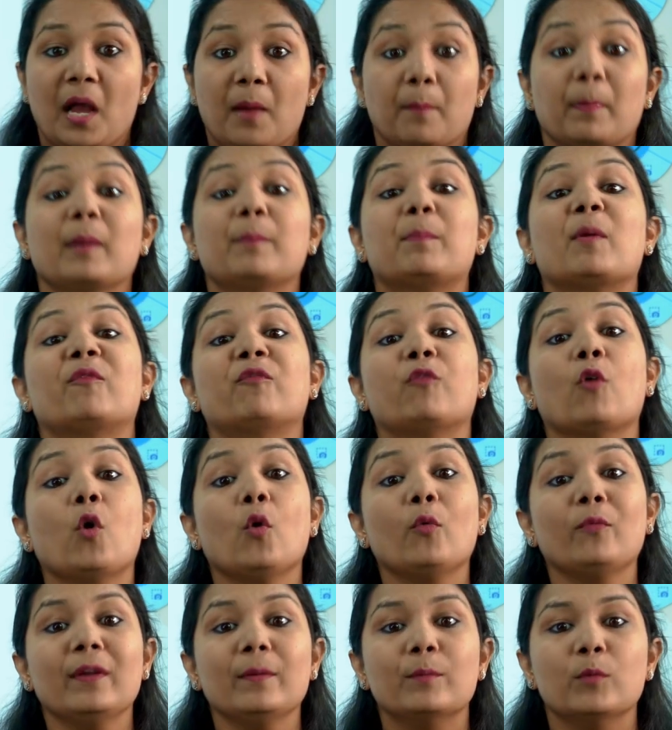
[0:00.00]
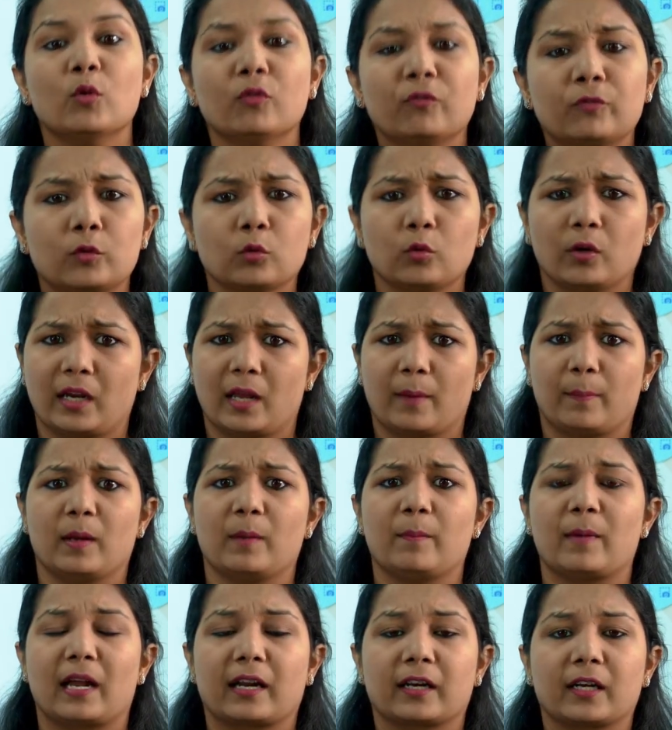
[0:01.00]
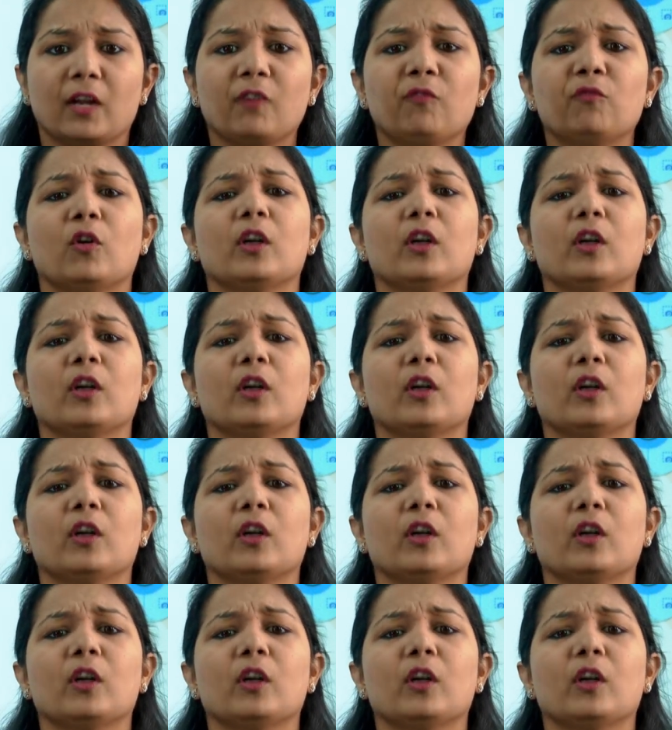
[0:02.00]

But before we move to a double bar graph,